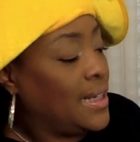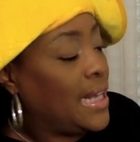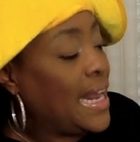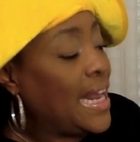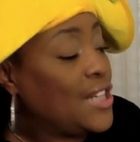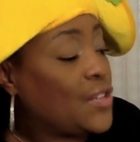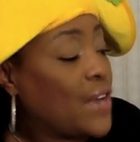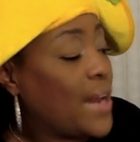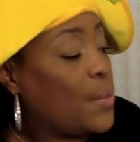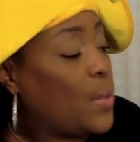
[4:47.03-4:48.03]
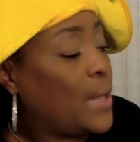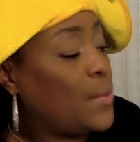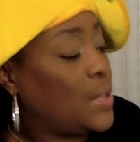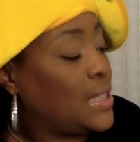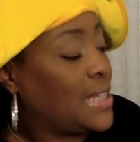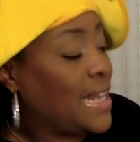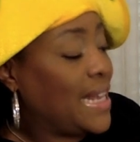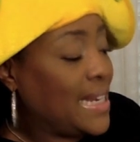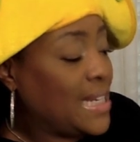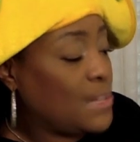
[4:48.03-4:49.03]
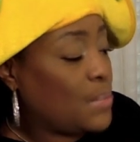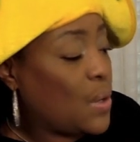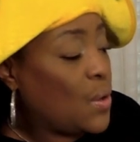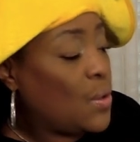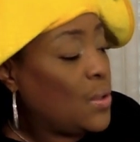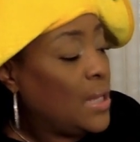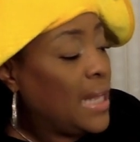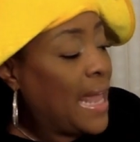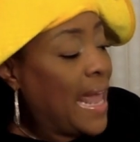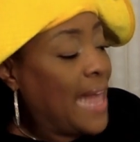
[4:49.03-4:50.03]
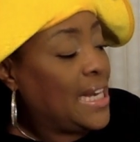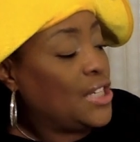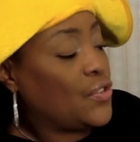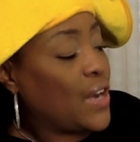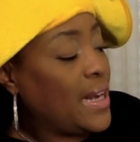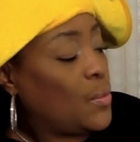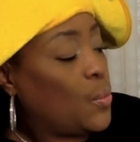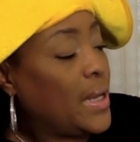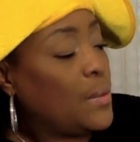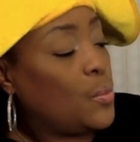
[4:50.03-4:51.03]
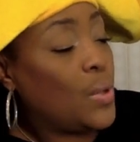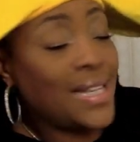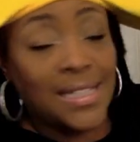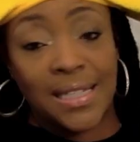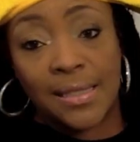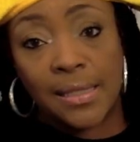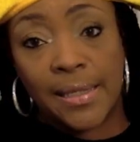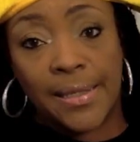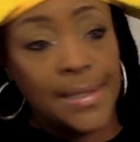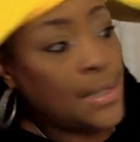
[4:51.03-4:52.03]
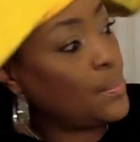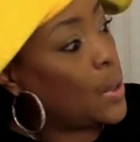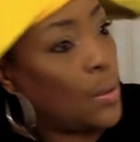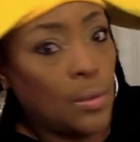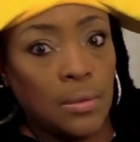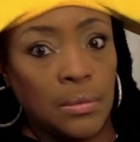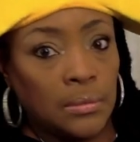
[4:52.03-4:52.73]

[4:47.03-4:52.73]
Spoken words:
He drank what was in his bowl and he drank what wasn't in his bowl.